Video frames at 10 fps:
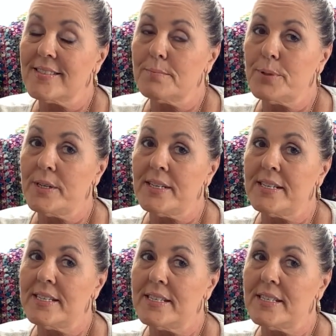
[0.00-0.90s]
put
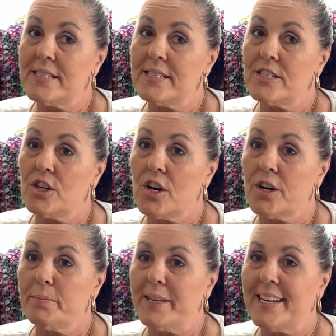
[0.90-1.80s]
in
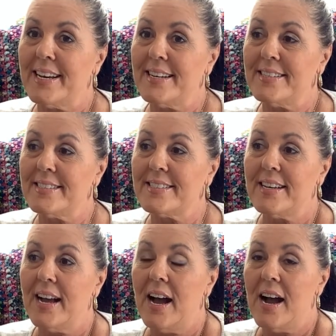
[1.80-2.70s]
yarn because
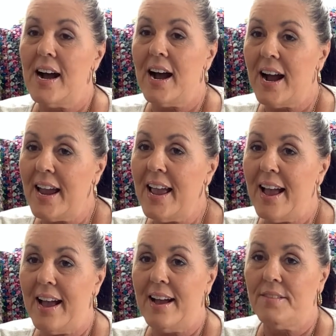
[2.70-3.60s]
I
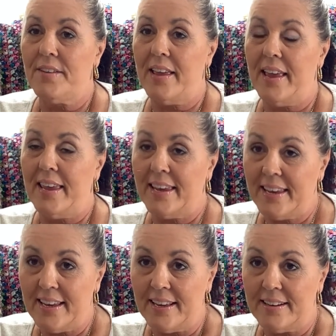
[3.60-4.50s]
have a
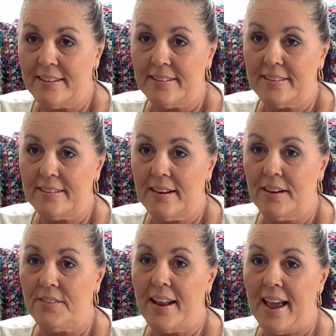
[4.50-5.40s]
kit
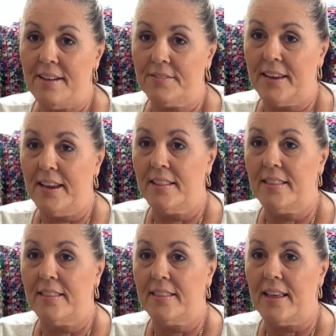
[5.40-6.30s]
of an Afghan
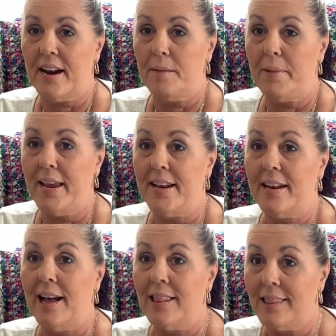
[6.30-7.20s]
that I paid
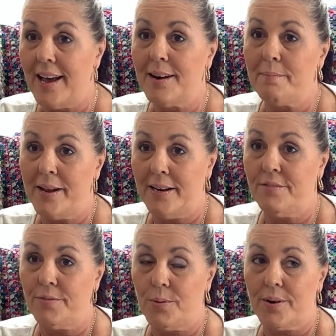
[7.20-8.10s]
a lot of money
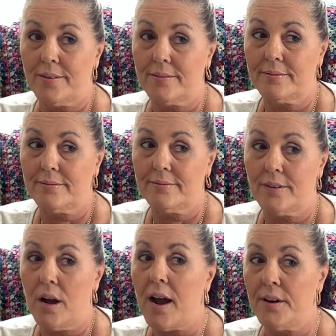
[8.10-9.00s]
for.
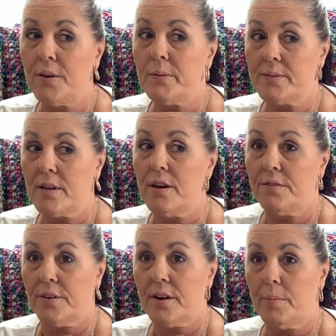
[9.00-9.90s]
I know it was
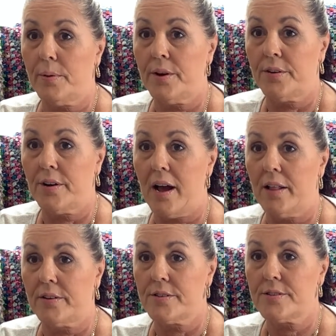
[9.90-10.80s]
over a couple hundred
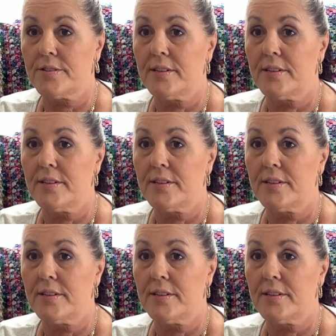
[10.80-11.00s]
dollars.